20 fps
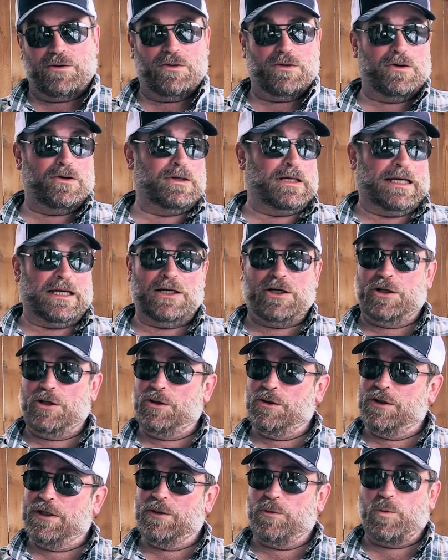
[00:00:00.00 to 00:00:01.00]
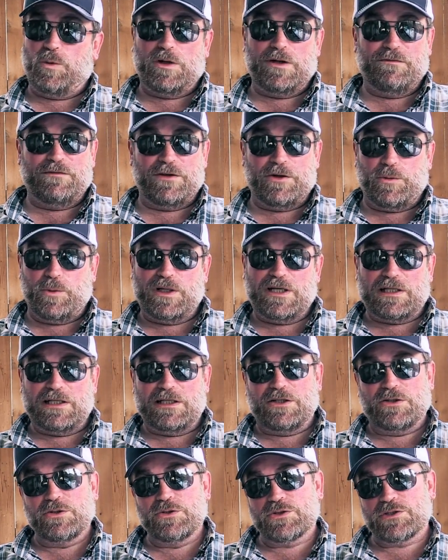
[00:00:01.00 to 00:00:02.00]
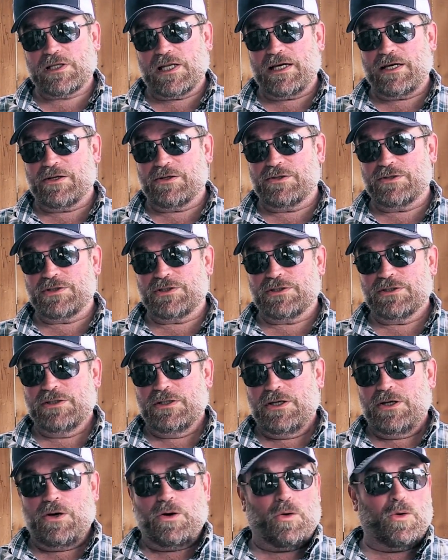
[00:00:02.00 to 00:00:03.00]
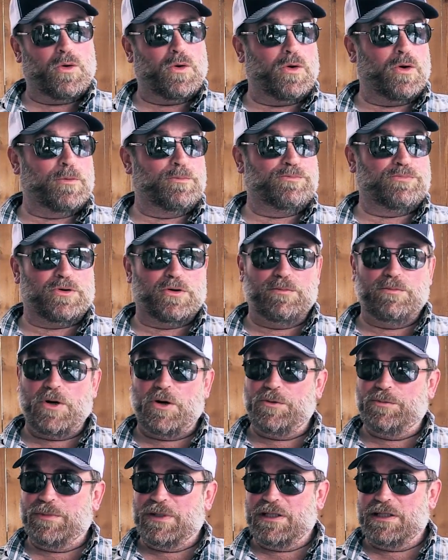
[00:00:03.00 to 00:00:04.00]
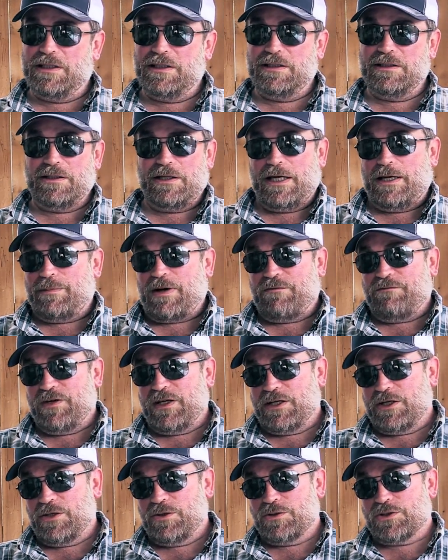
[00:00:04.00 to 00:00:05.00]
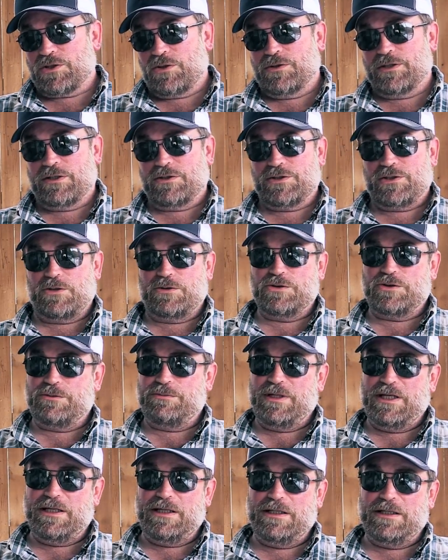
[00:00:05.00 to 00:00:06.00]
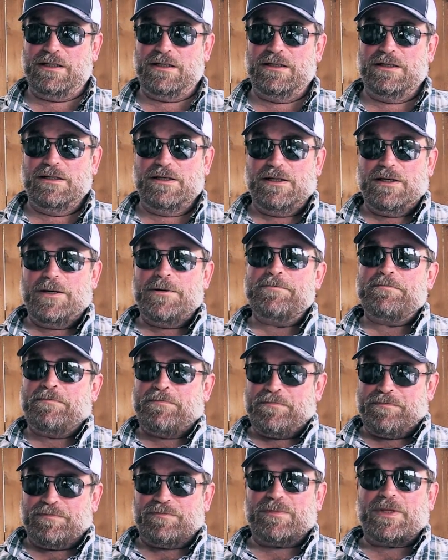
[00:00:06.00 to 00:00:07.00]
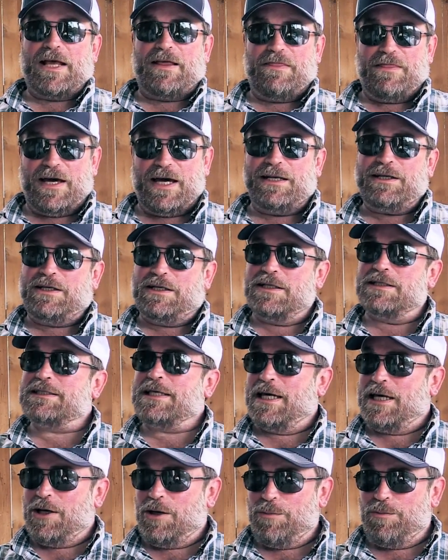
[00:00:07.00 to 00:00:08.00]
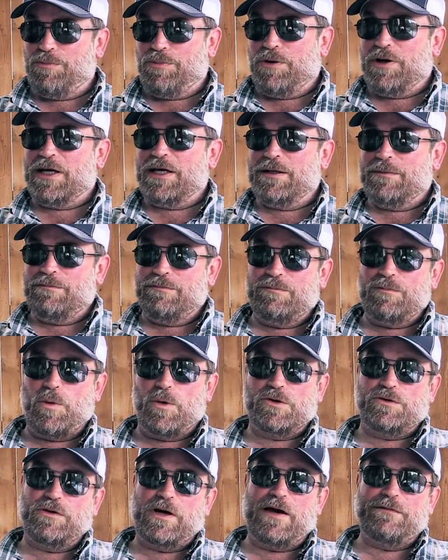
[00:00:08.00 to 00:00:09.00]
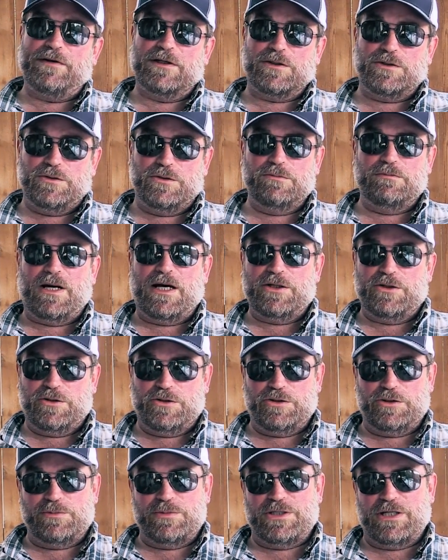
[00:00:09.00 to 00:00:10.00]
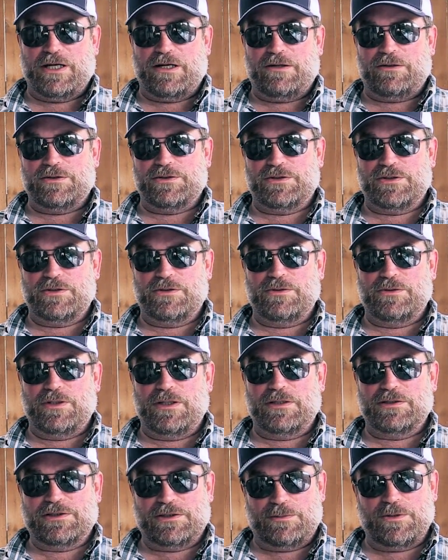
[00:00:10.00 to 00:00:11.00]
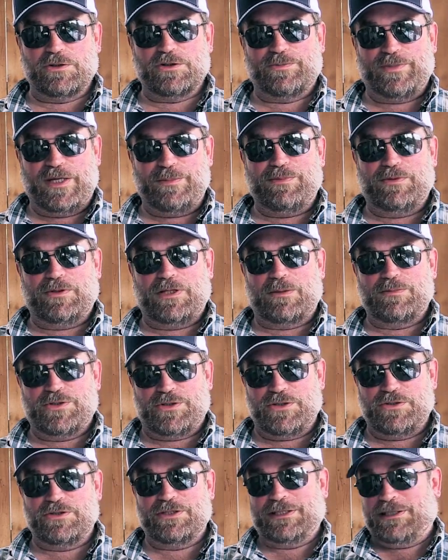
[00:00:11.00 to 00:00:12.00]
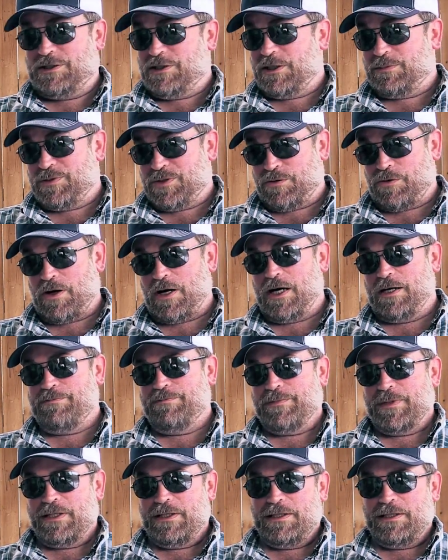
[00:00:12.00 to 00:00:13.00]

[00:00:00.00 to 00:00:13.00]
or include in one of their weekly newsletters or promote me and my videos on their social media, that does help bring more traffic to my YouTube channel. So some of those people I'm sure did subscribe,